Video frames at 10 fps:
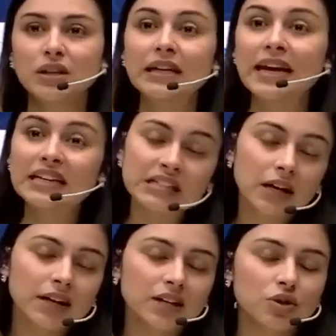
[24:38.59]
The next
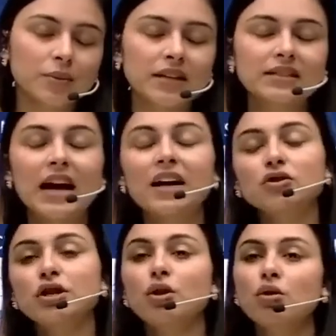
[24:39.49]
arrangement is
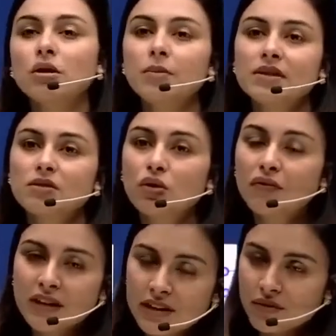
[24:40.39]
actually on the basis
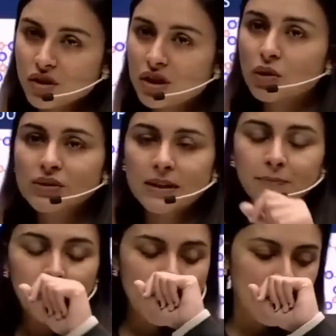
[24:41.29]
of cleavage. Now see,
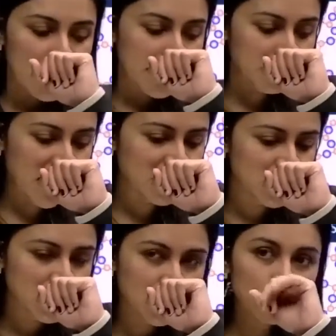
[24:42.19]

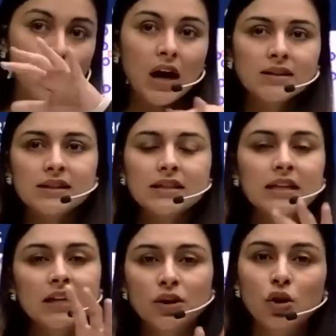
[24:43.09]
imagine you are sitting
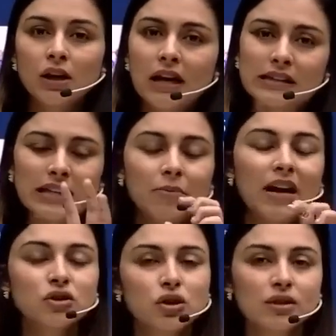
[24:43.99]
in your class.
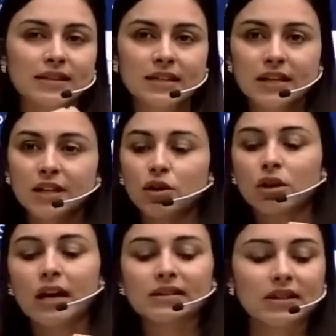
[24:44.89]
Imagine you're sitting in your
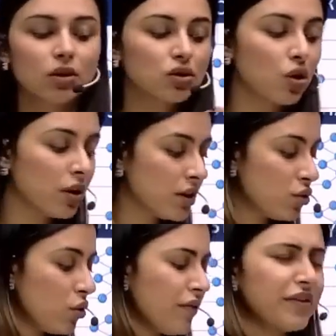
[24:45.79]
class and you're talking to
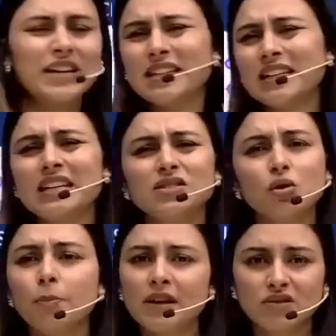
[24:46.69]
your friend and he's
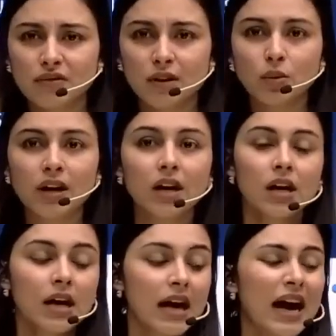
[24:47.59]
your best friend, okay?
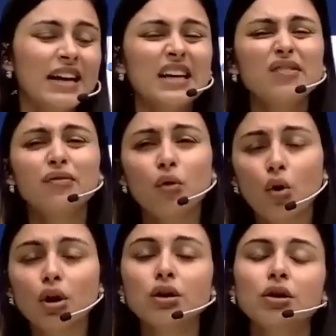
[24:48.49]
And he
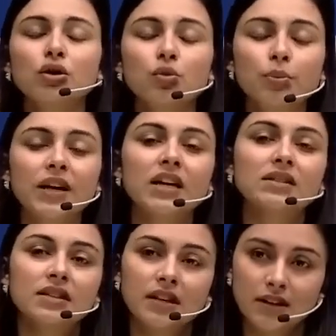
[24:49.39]
forgot to bring
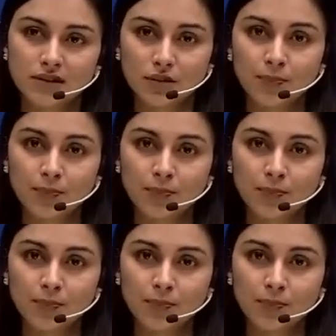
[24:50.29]
his eraser.